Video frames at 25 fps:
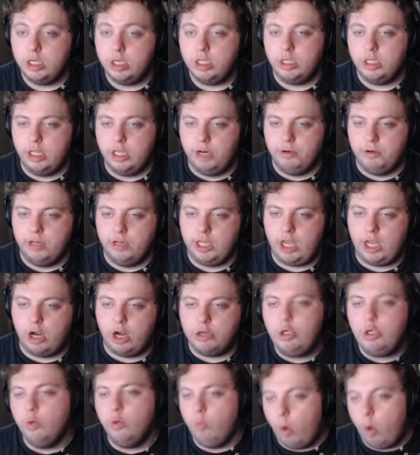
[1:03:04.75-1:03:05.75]
Literally, are
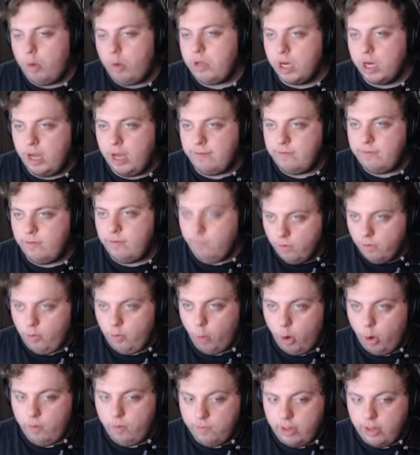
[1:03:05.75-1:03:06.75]
you woke enough for
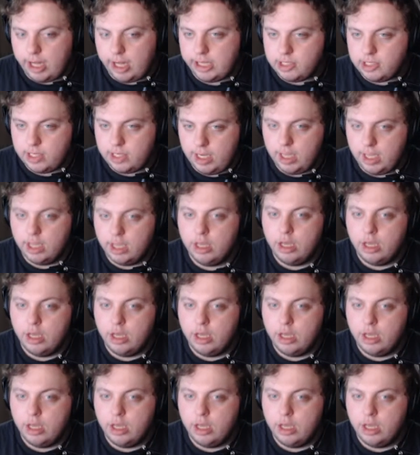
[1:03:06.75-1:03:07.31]
Woke Flossie?